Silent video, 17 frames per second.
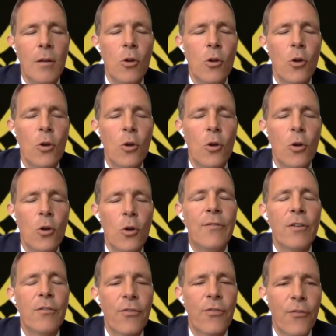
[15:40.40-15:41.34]
neutering
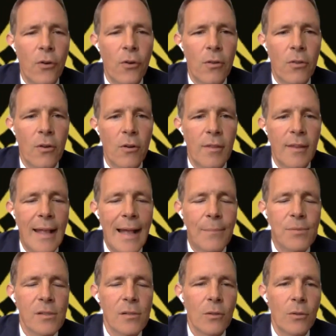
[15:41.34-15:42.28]
even further the
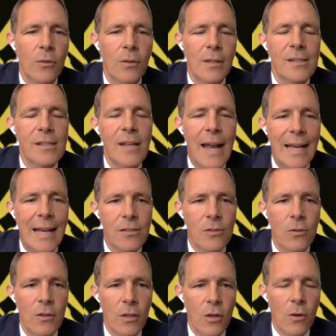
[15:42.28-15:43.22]
absolute disaster
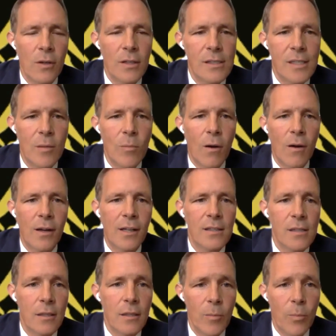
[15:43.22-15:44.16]
in the currency
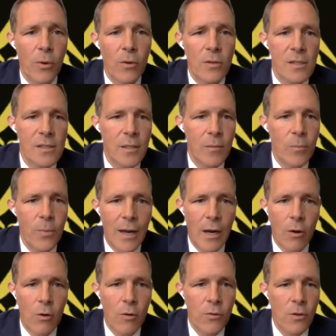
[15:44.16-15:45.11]
markets and the purchasing
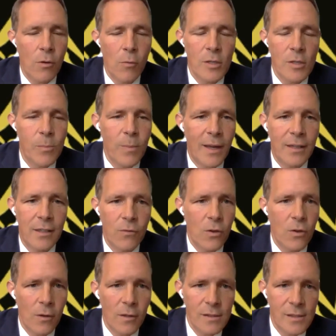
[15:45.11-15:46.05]
power of your respective
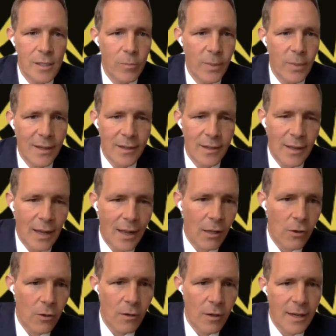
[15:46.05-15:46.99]
currency, be it a
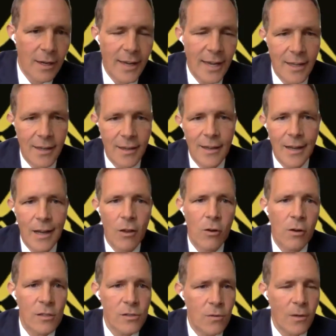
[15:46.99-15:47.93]
dollar, a Canadian
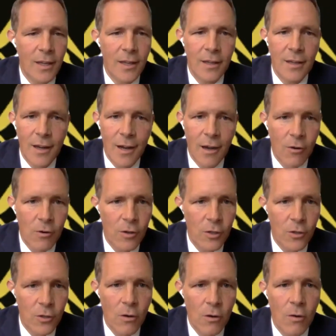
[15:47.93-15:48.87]
dollar, Australian dollar, a
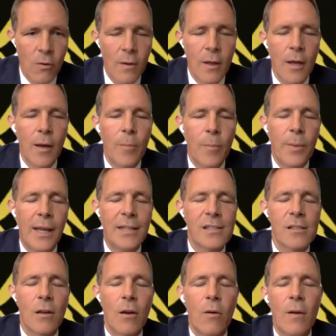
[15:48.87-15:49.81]
euro, a
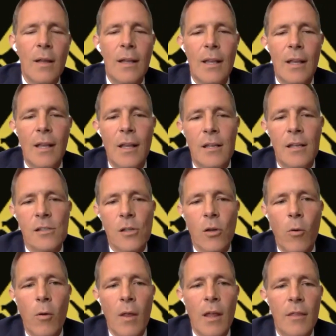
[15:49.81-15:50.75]
peso.
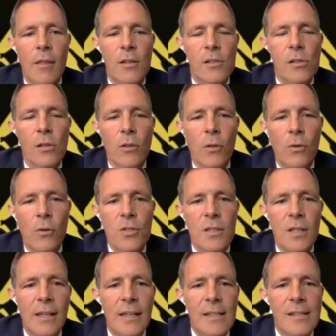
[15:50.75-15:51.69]
So the
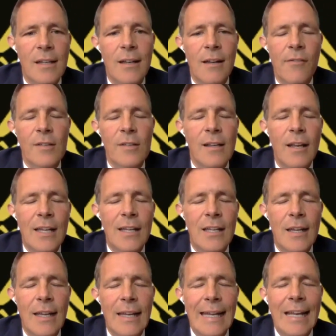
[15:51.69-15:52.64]
solution is
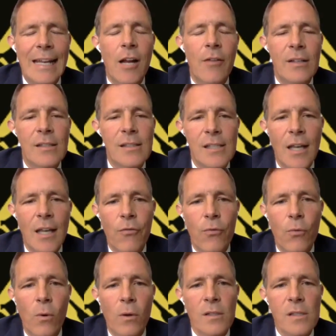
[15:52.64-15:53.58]
in and of itself
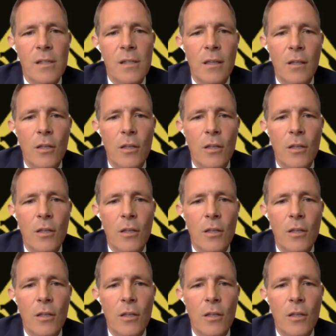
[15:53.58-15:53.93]
worse than the